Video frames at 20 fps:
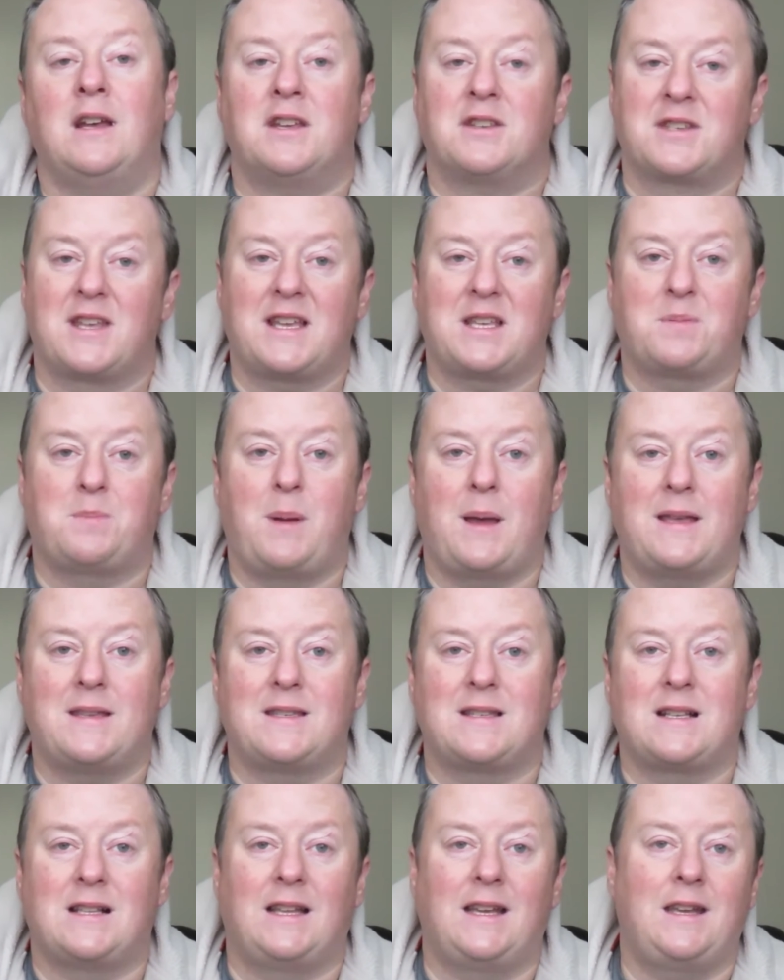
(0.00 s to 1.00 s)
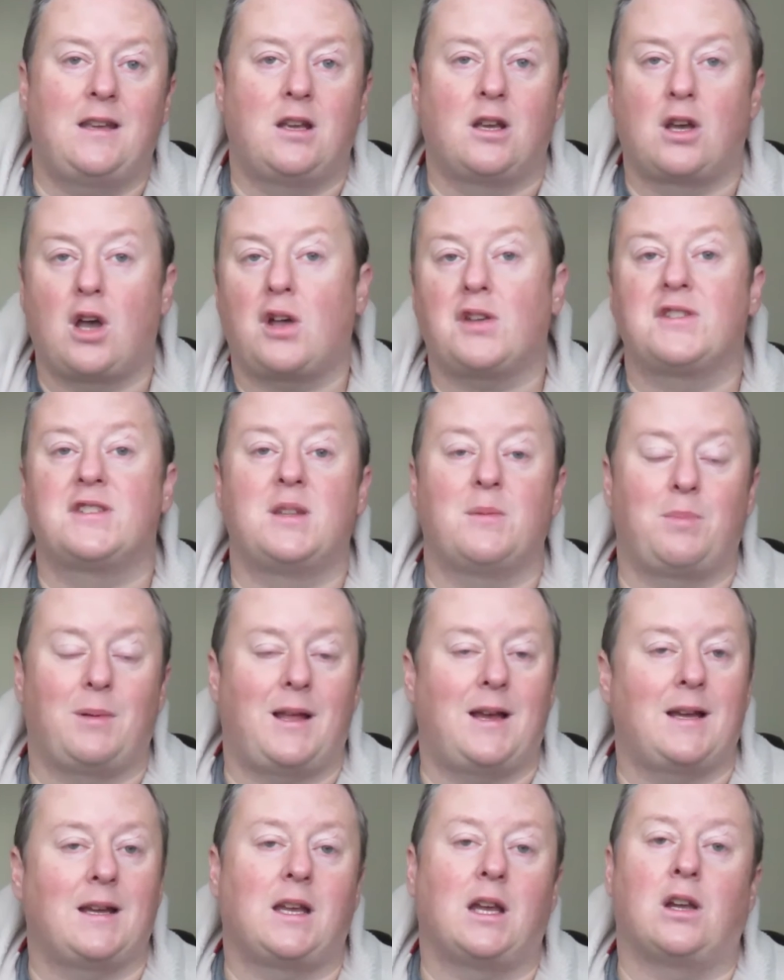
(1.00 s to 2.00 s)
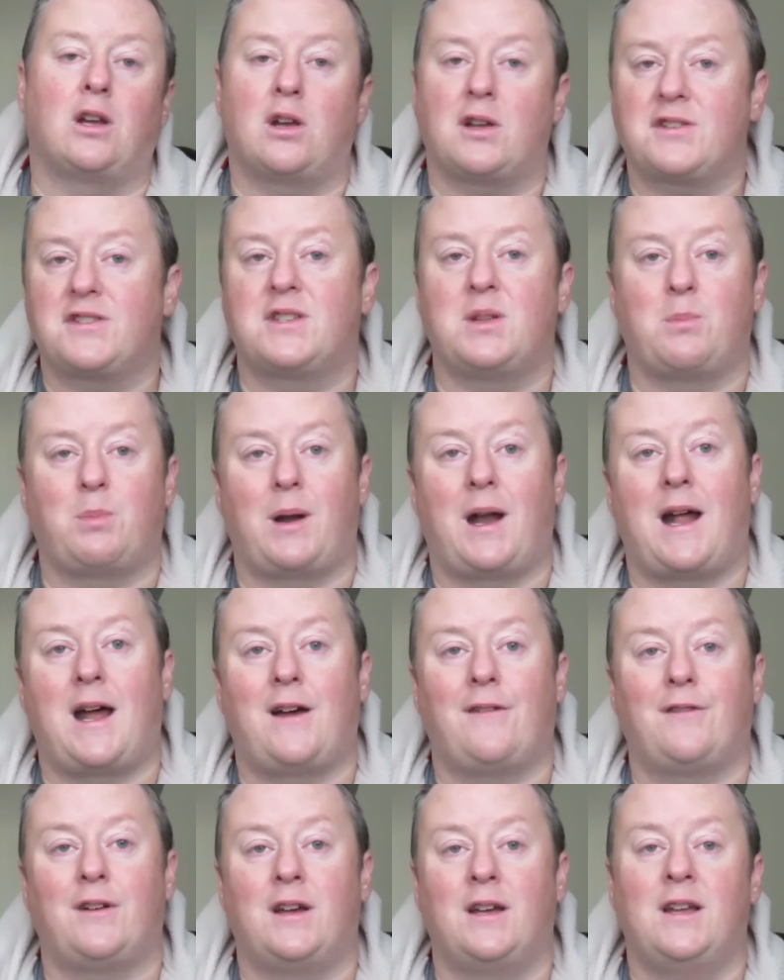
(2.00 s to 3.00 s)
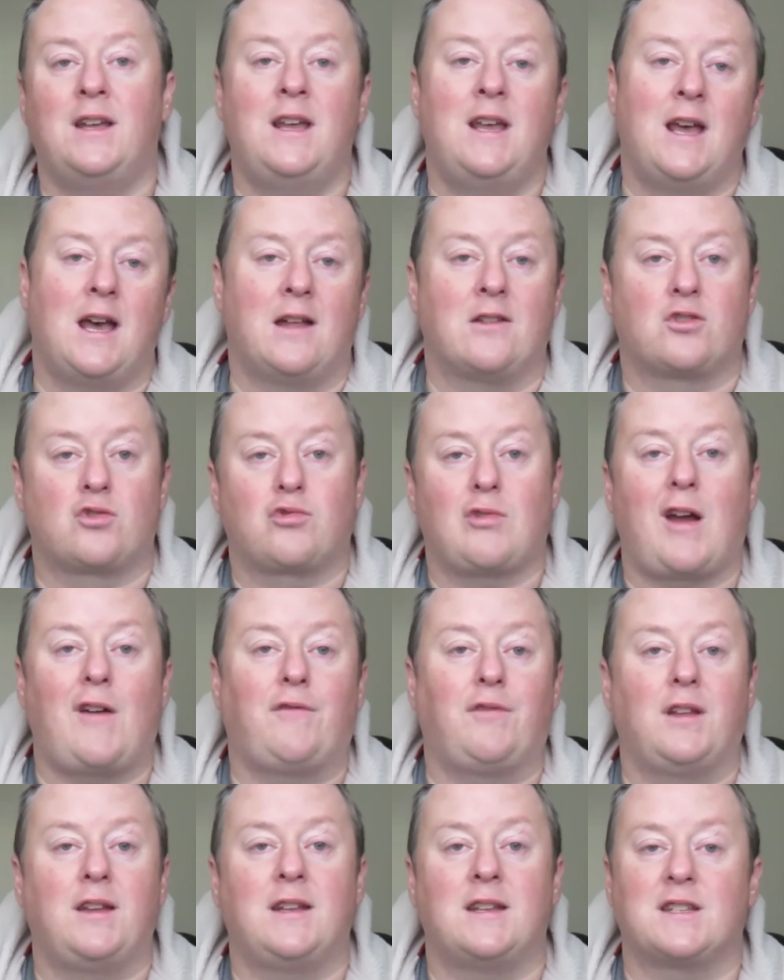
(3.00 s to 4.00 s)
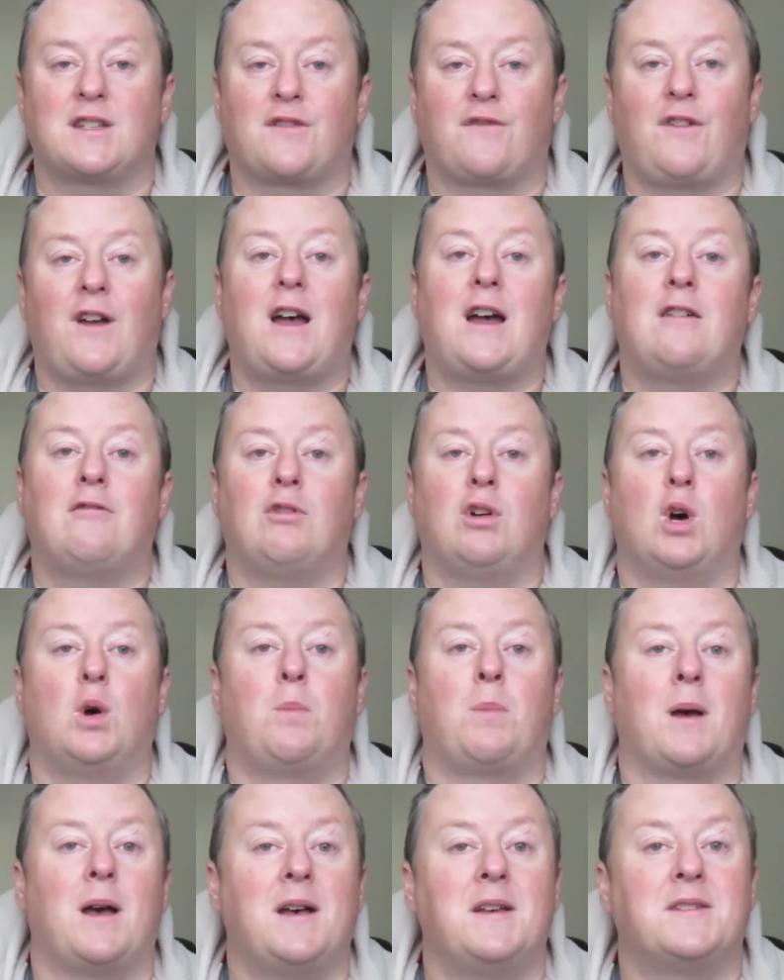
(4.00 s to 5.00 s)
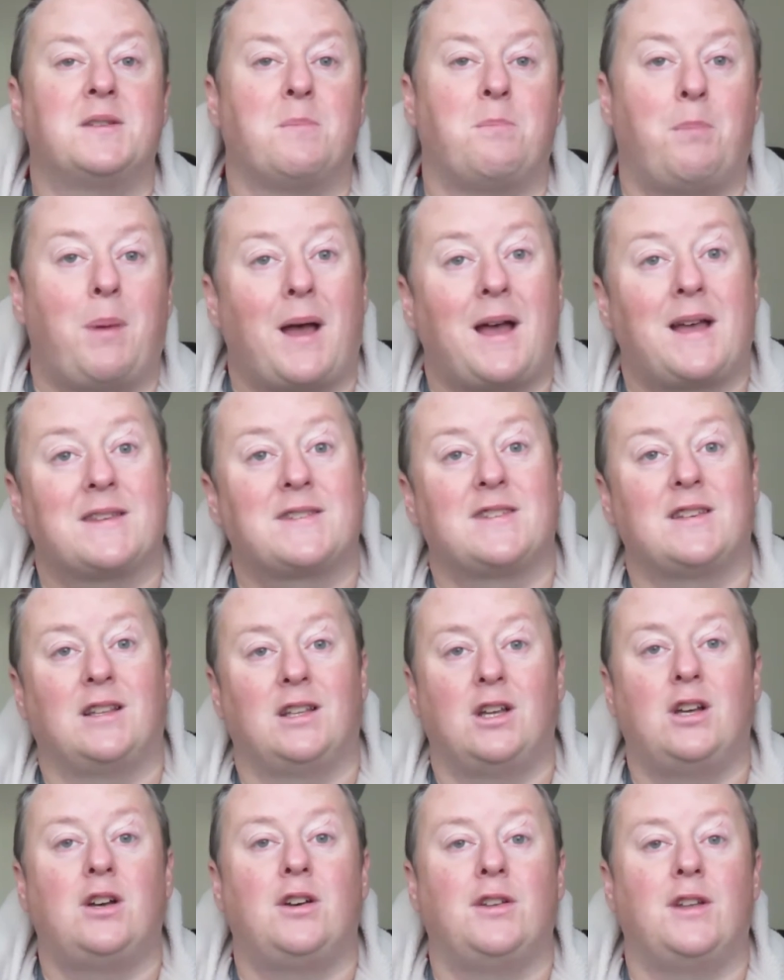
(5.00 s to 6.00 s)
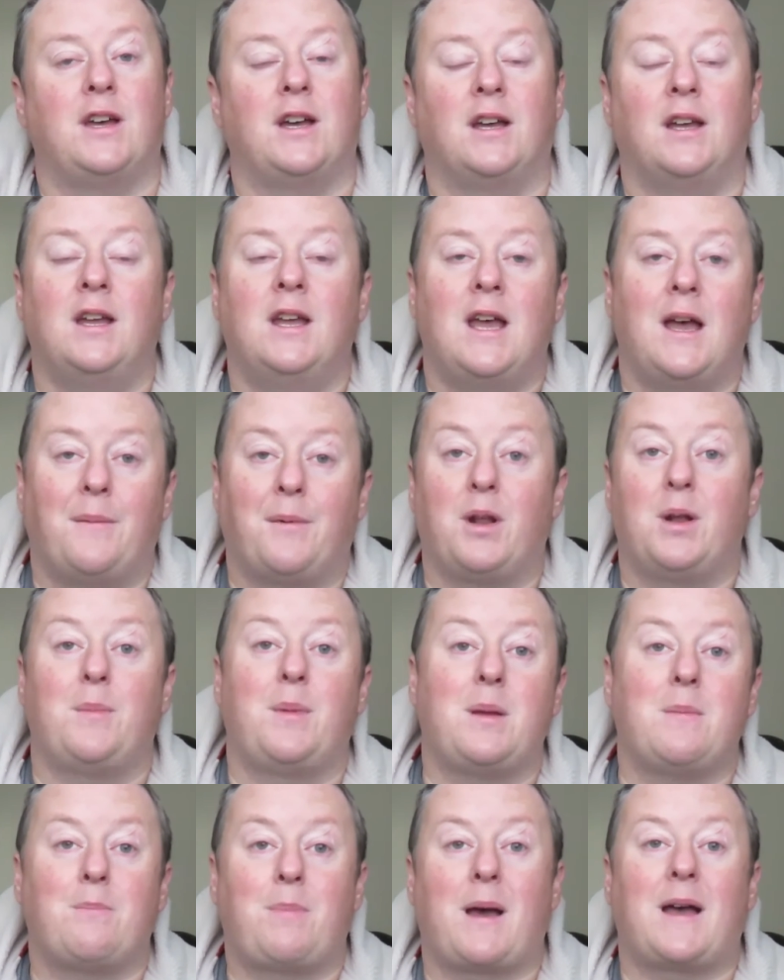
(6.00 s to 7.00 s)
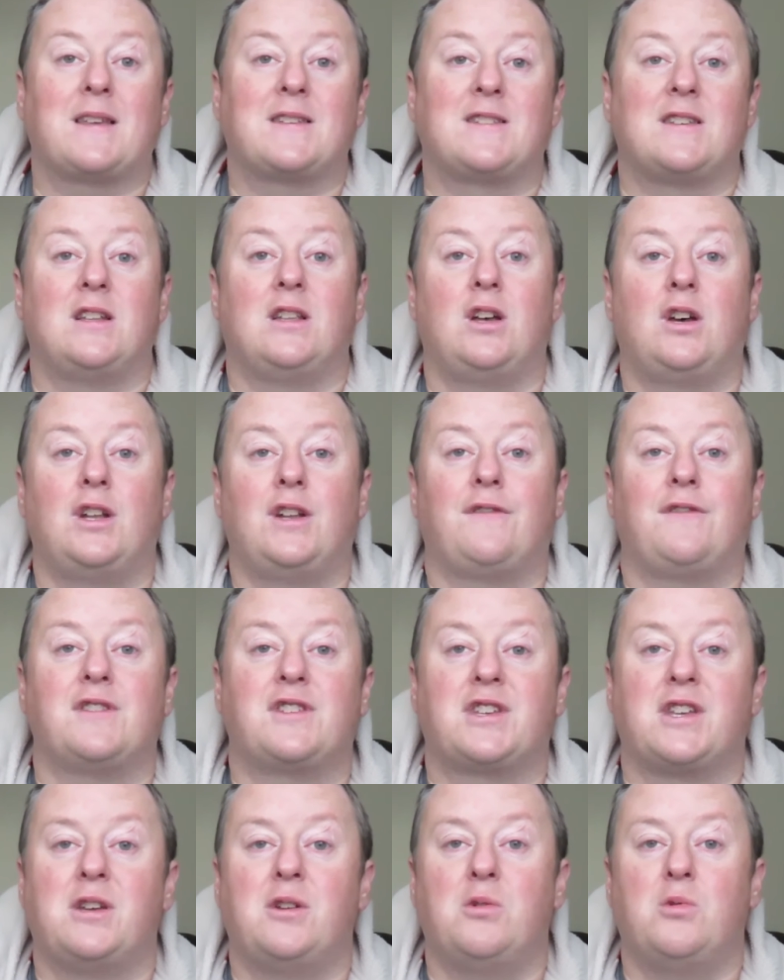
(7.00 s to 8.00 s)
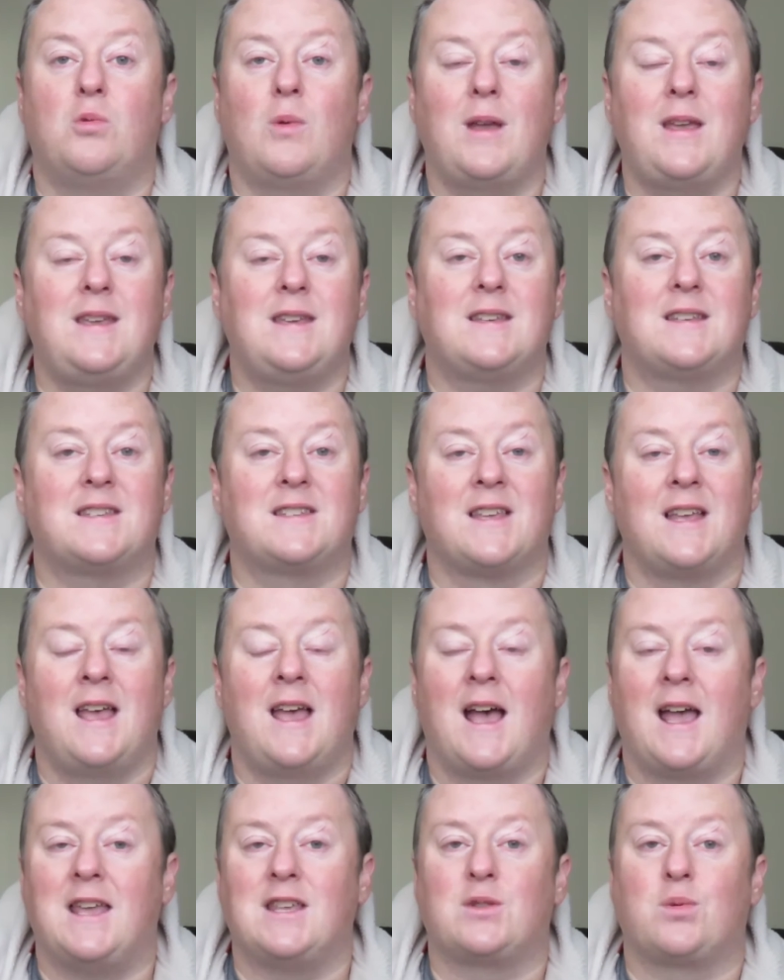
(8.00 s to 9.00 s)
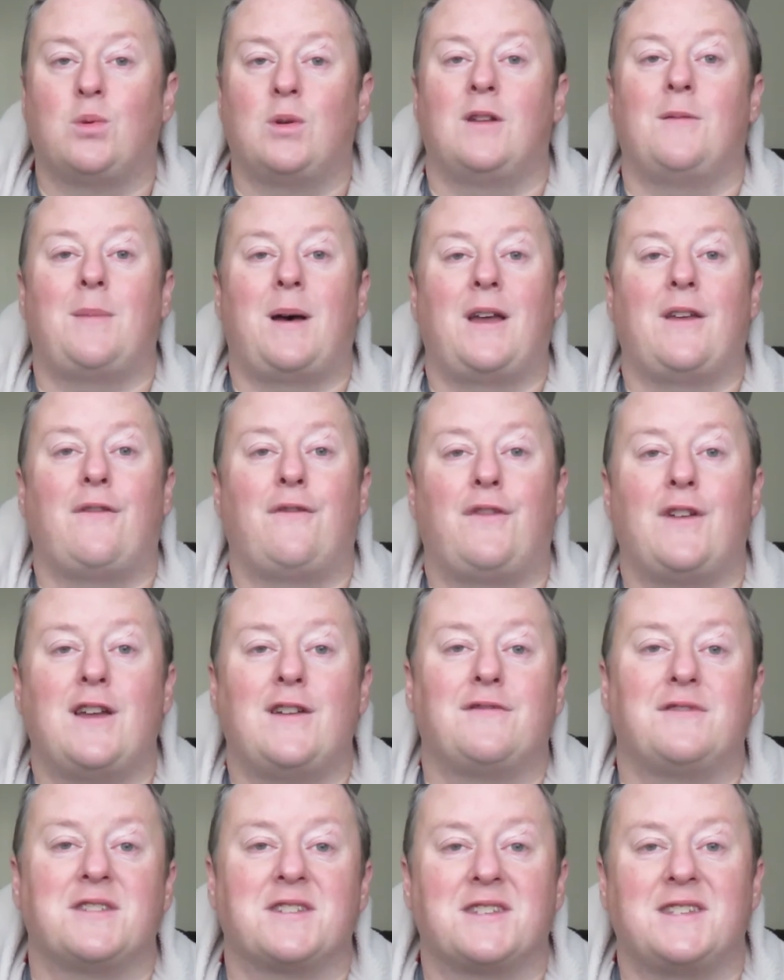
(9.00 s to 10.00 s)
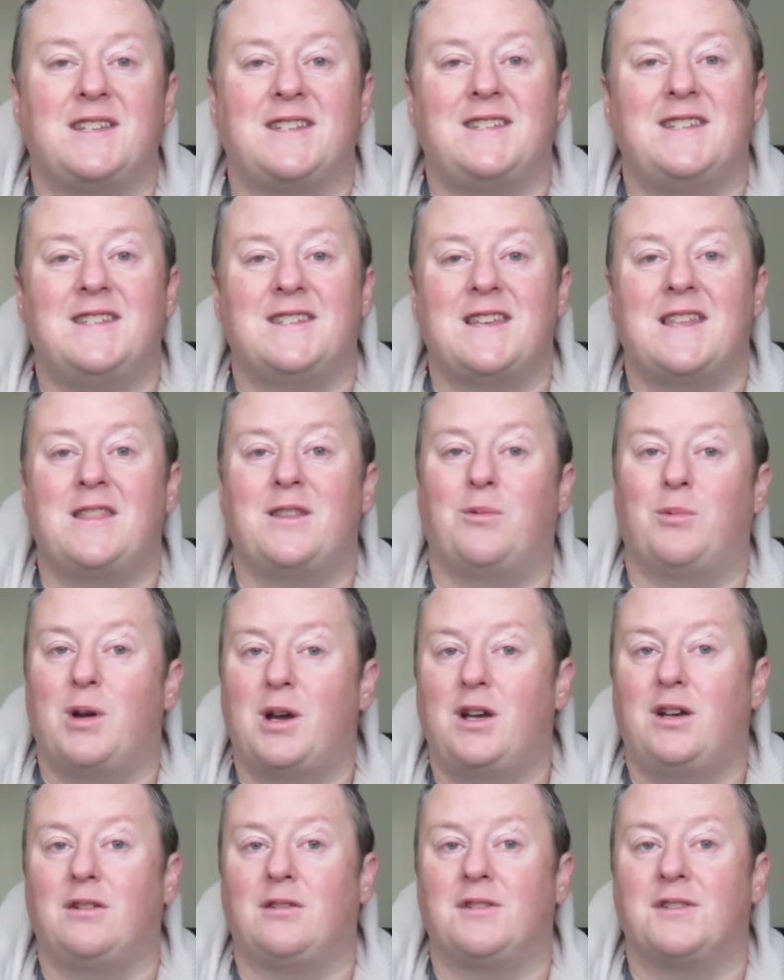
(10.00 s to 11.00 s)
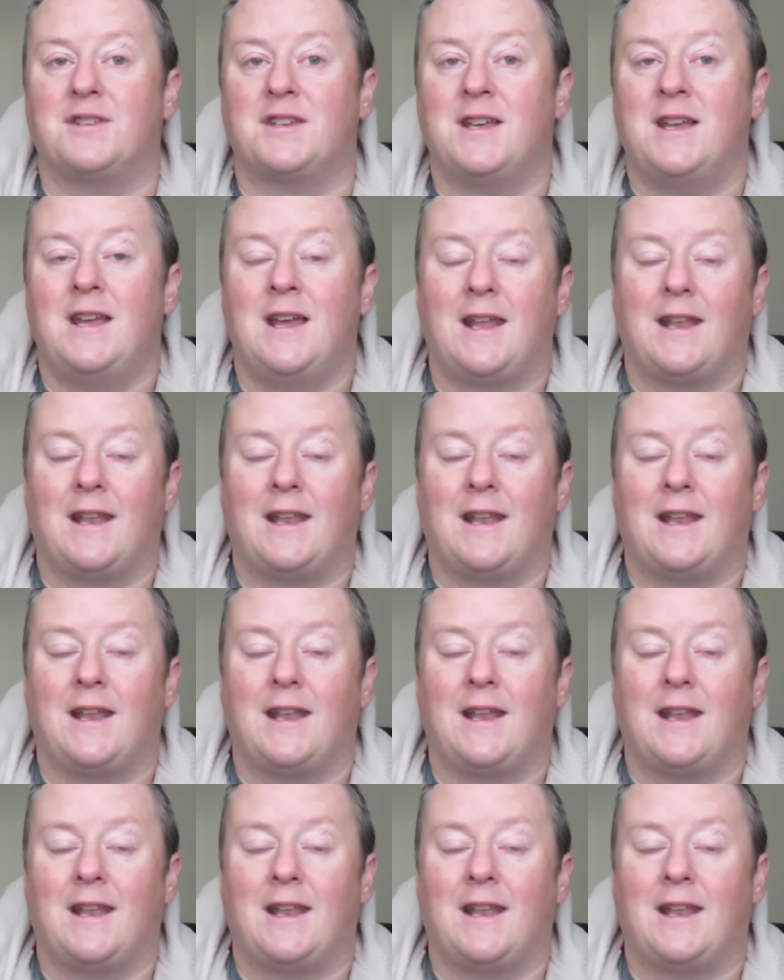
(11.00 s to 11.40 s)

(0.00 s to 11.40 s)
So that's basically Costa Blanca, Costa Brava, and traveling as far up as Barcelona. I'm going to be in Barcelona for 2 weeks. It's one of my favorite cities in the world.